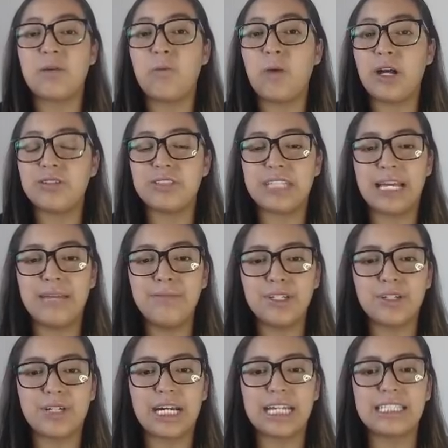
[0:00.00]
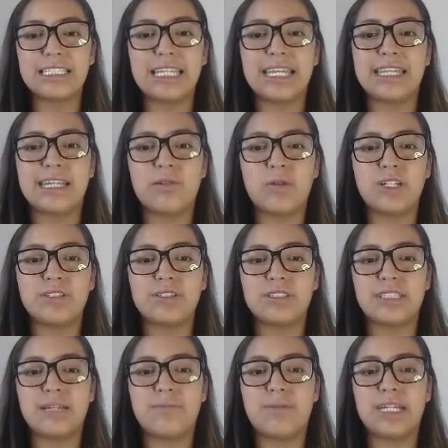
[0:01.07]
while Democrats say they want to
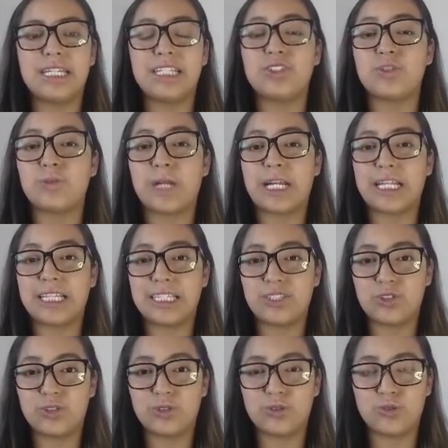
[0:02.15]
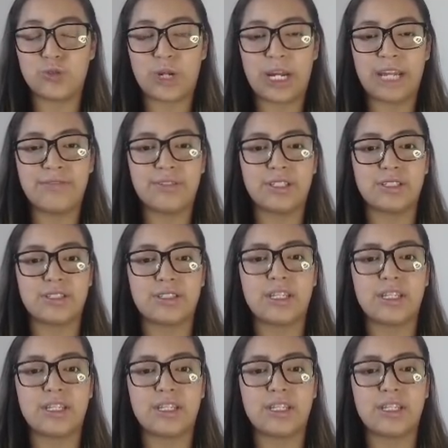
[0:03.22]
send money directly to drivers.